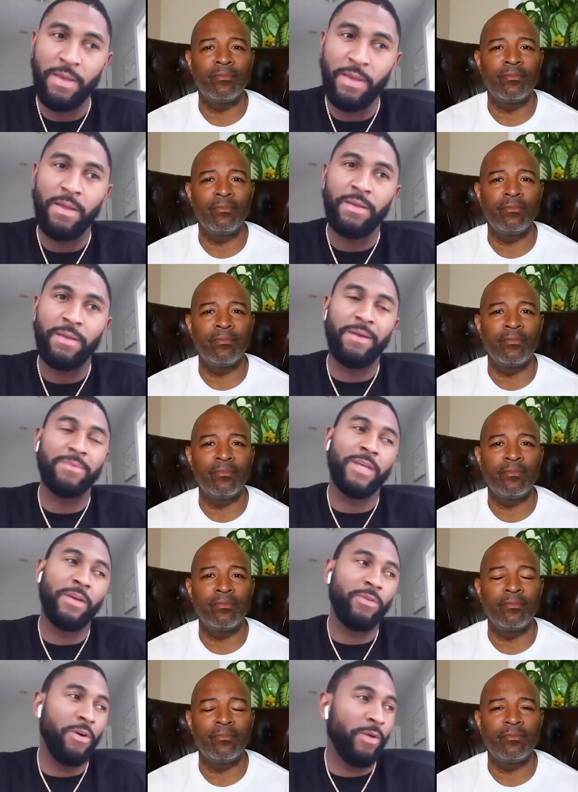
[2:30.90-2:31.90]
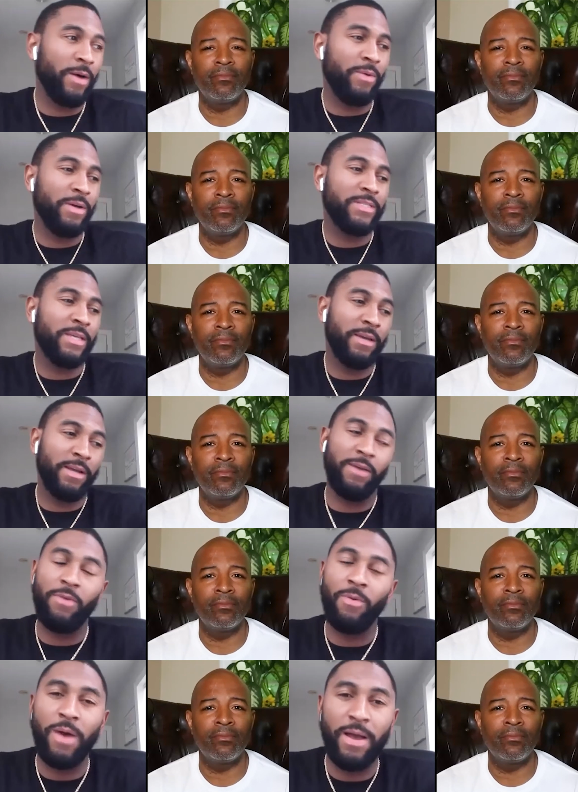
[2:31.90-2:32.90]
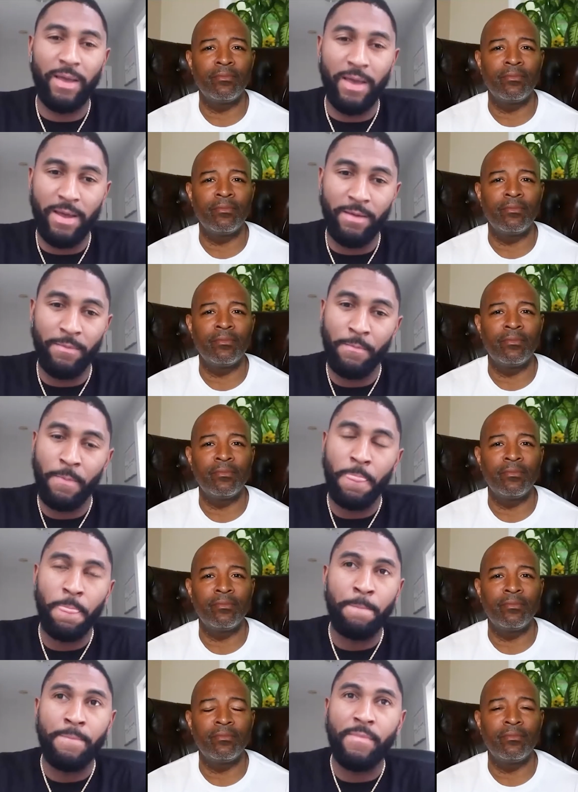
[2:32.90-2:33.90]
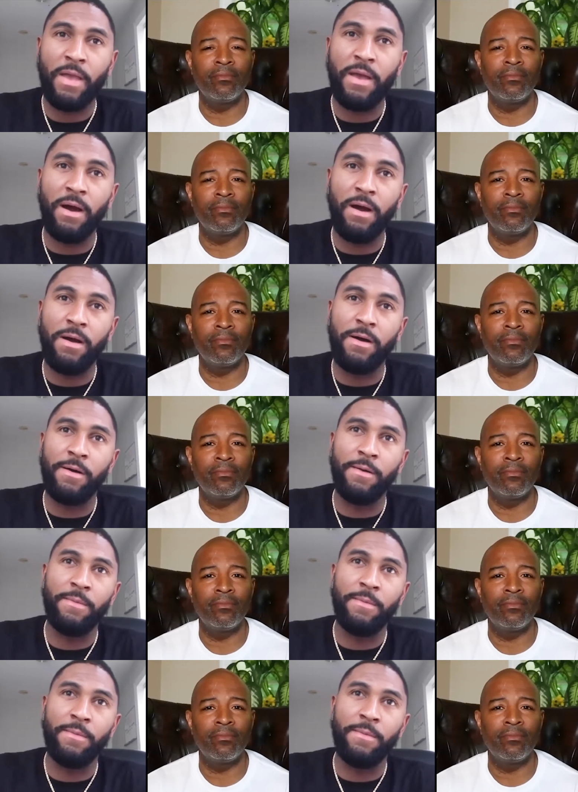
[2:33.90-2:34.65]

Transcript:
Speaker 1: and I was like, you know what, I want to take another whack at it. Um,